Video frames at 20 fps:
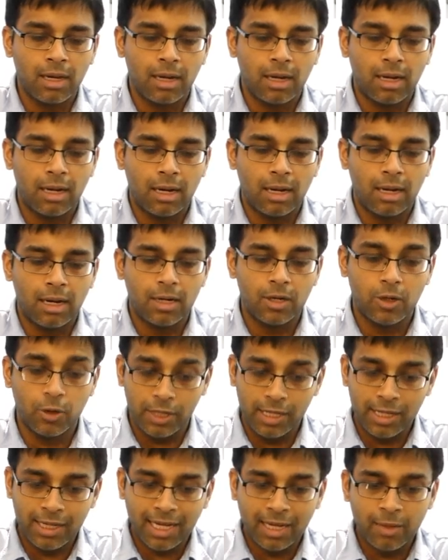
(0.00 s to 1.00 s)
To
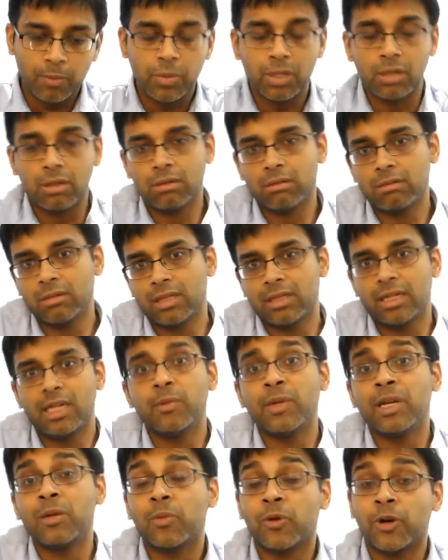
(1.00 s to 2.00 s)
recap, the three
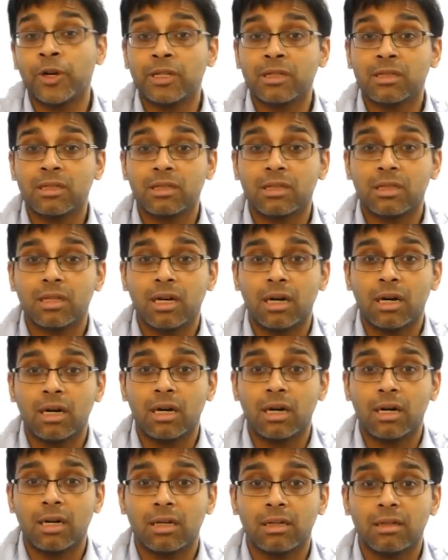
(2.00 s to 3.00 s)
main points
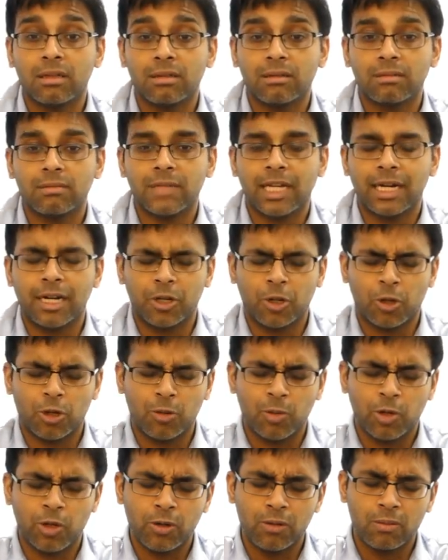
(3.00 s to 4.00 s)
that I talked
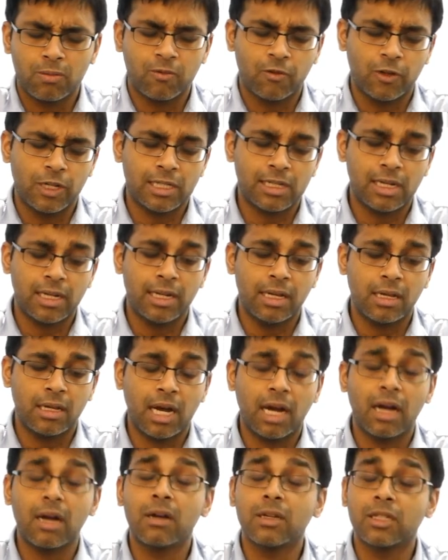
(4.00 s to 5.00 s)
about.
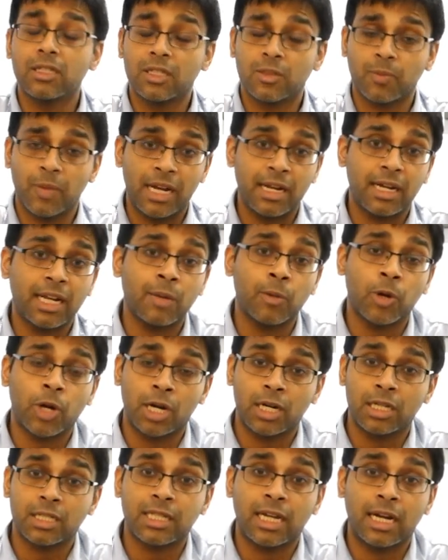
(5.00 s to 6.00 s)
Firstly, spend time on
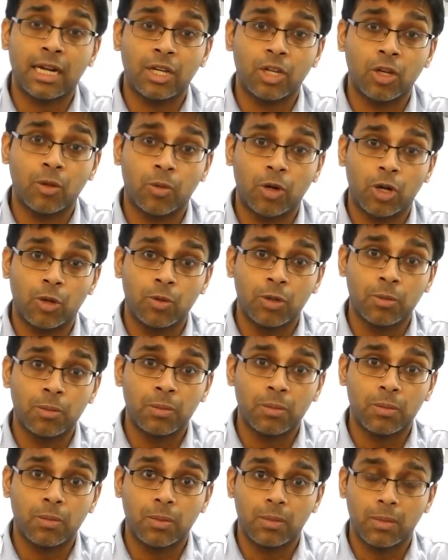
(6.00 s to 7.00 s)
understanding your problem.